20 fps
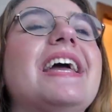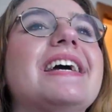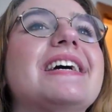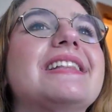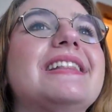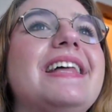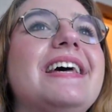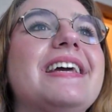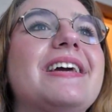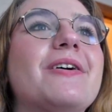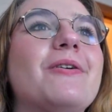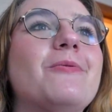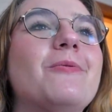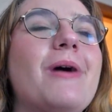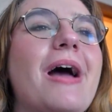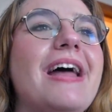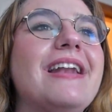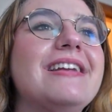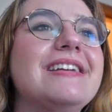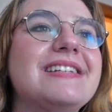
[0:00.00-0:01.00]
And like,
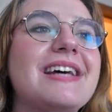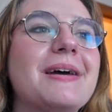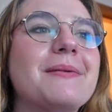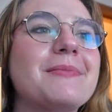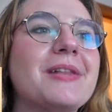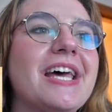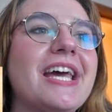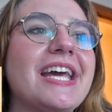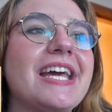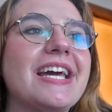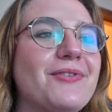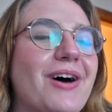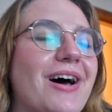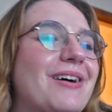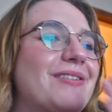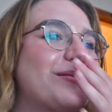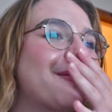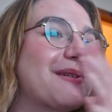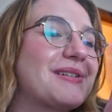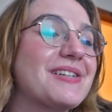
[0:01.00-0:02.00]
anytime like,
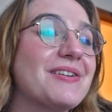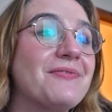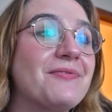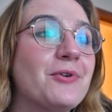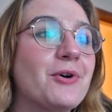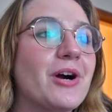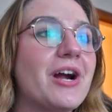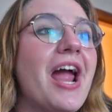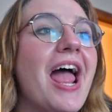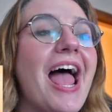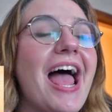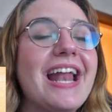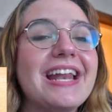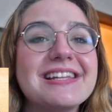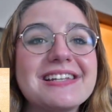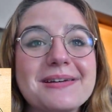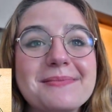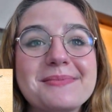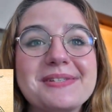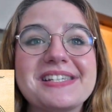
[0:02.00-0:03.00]
I'm supposed to say Four,
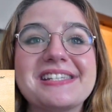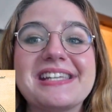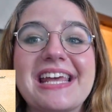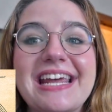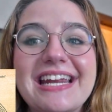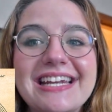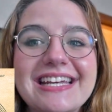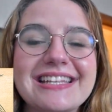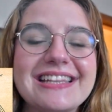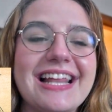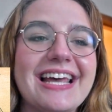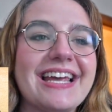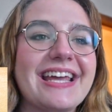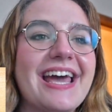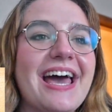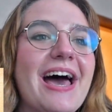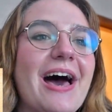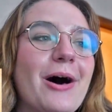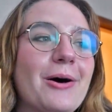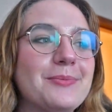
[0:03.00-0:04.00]
anytime Zayden
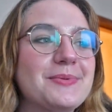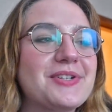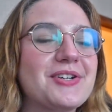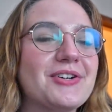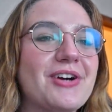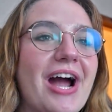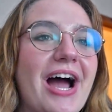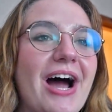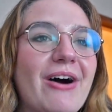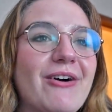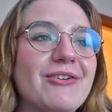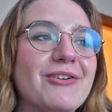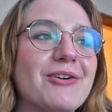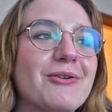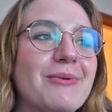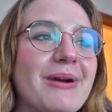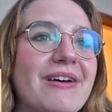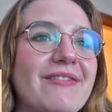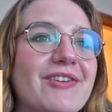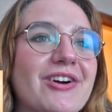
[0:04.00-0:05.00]
like helps her out
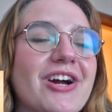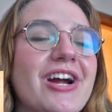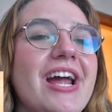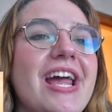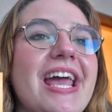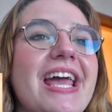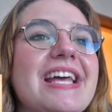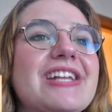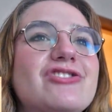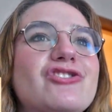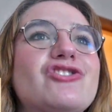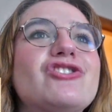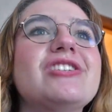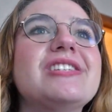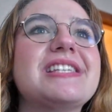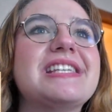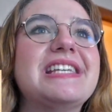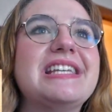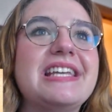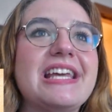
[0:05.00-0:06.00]
or whatever, it's
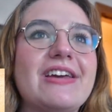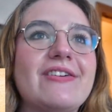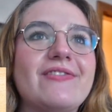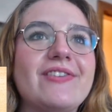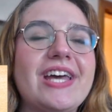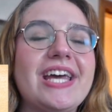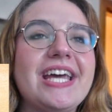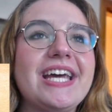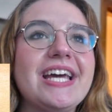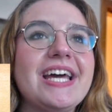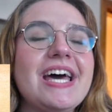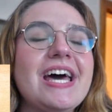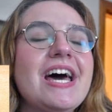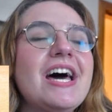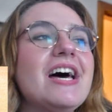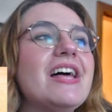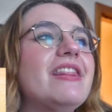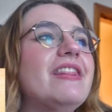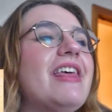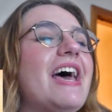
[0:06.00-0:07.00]
just giving
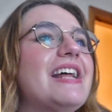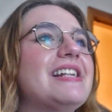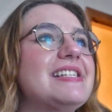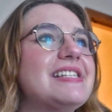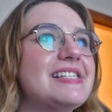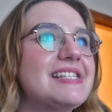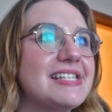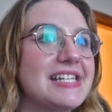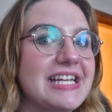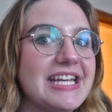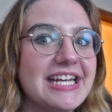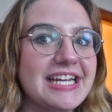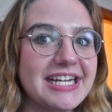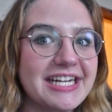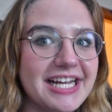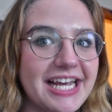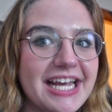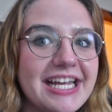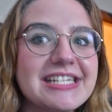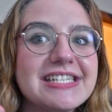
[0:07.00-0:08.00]
that
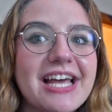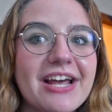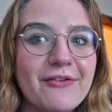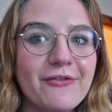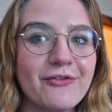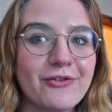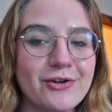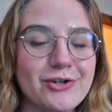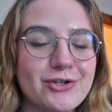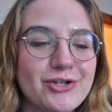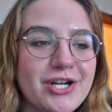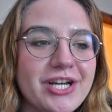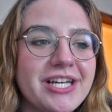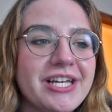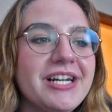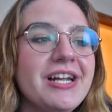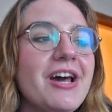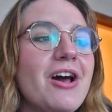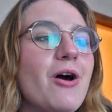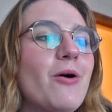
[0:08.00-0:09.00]
scene in
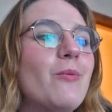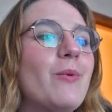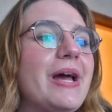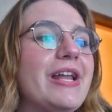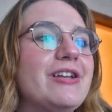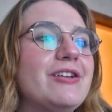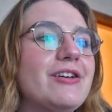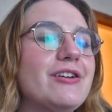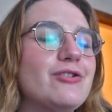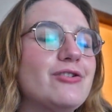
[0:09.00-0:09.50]
Divergent when